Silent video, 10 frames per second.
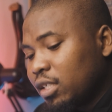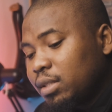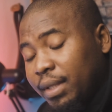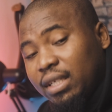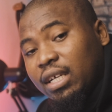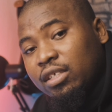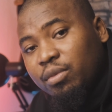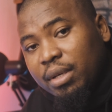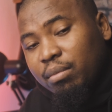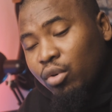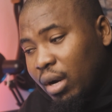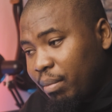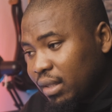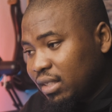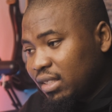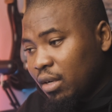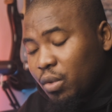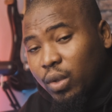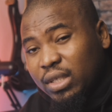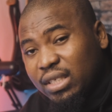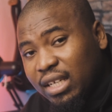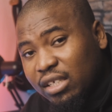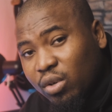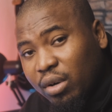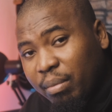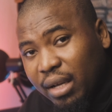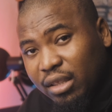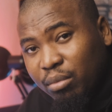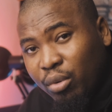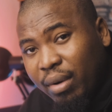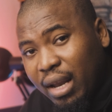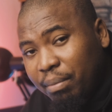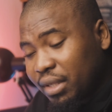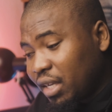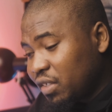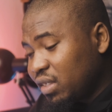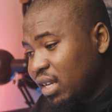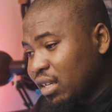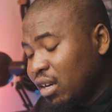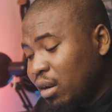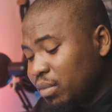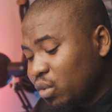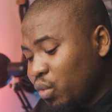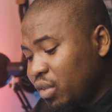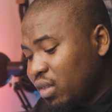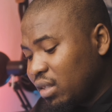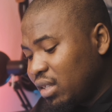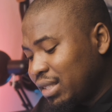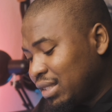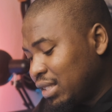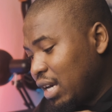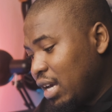Speaking a little bit more about the sound quality, let's talk about the mobile application that comes with this